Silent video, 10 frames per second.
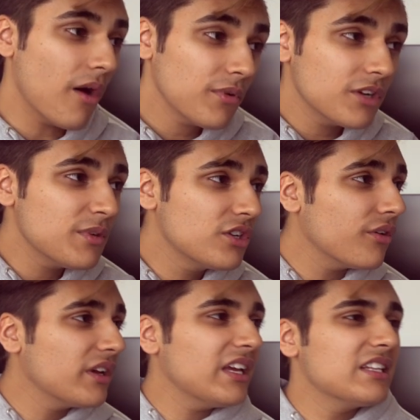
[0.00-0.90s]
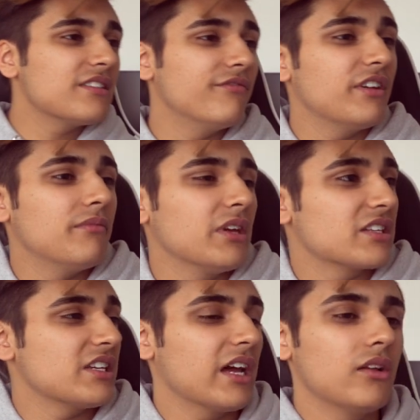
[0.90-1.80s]
So I'm going to be going into
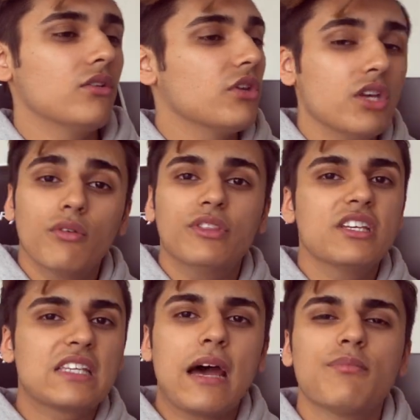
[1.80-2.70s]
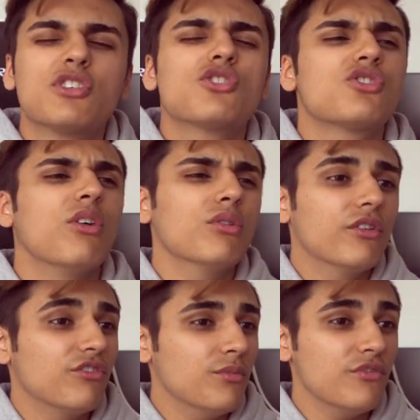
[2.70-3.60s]
VidMix here and look, yo, this app is
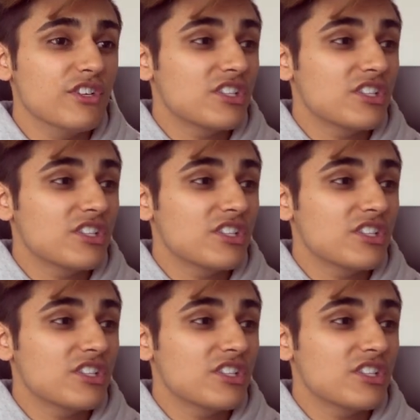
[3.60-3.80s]
so good for